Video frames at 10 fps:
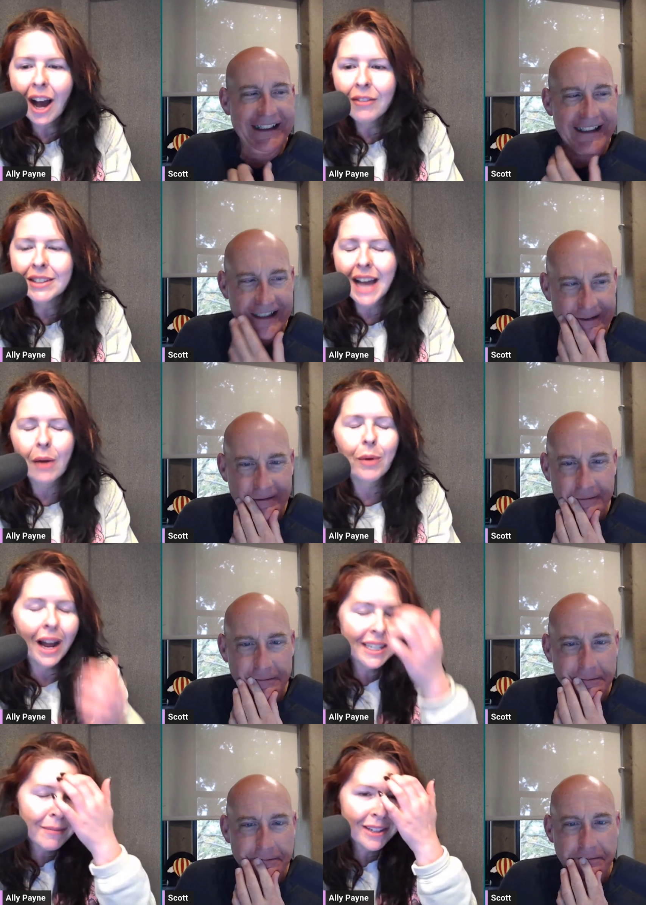Speaker 1: of this, I
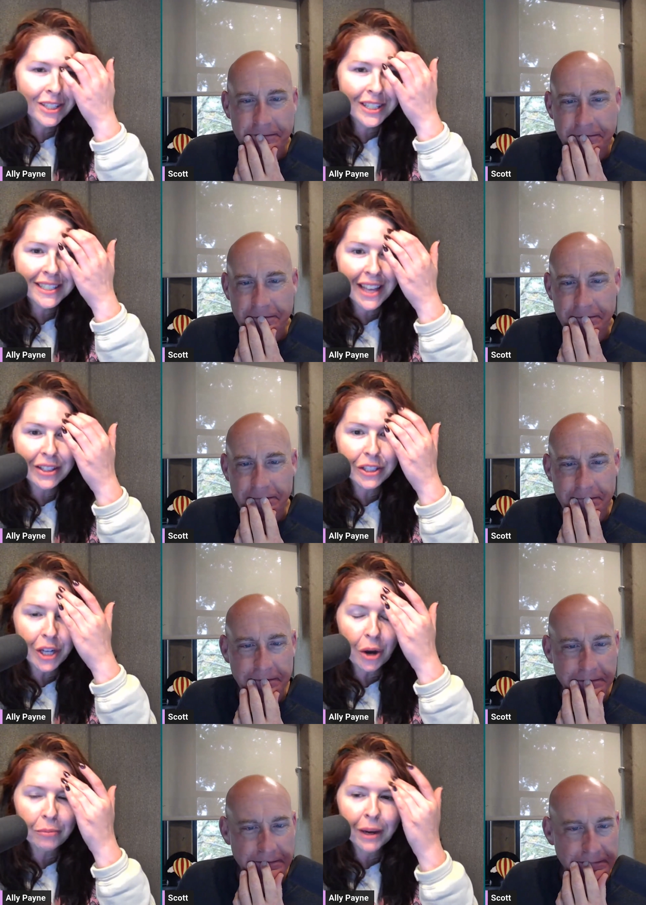wanted to mention this on the
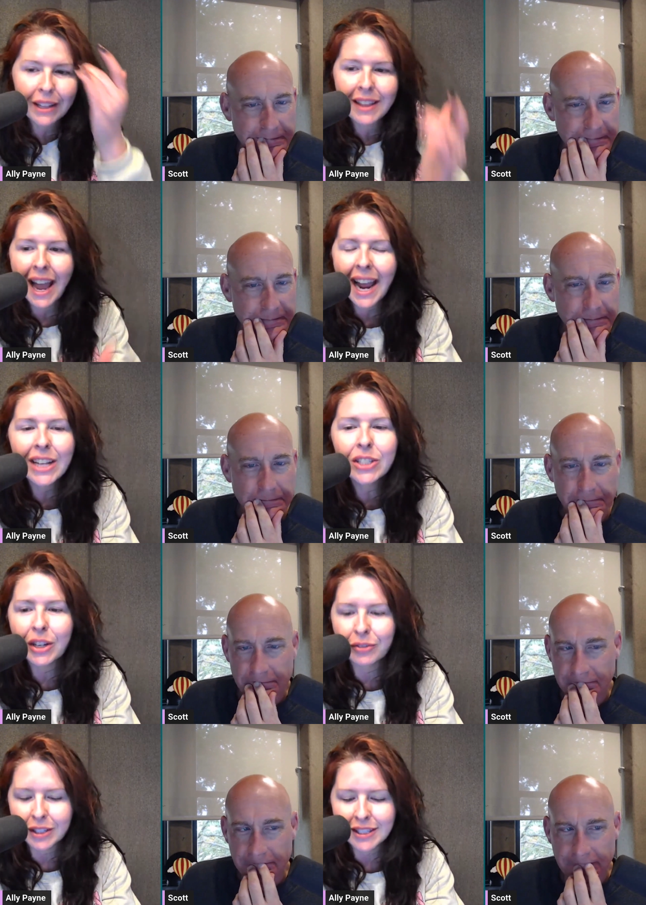show, but the age
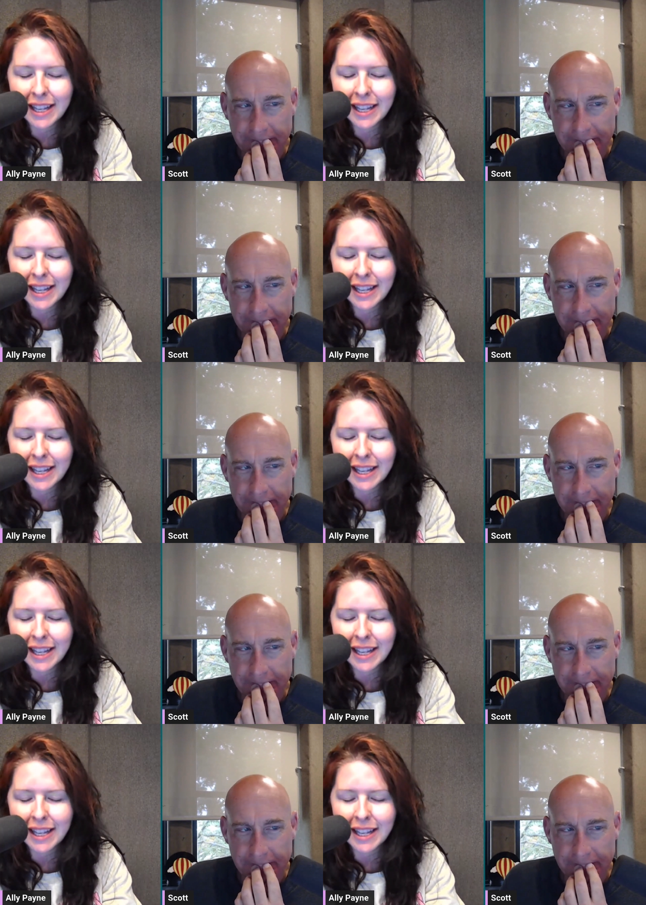difference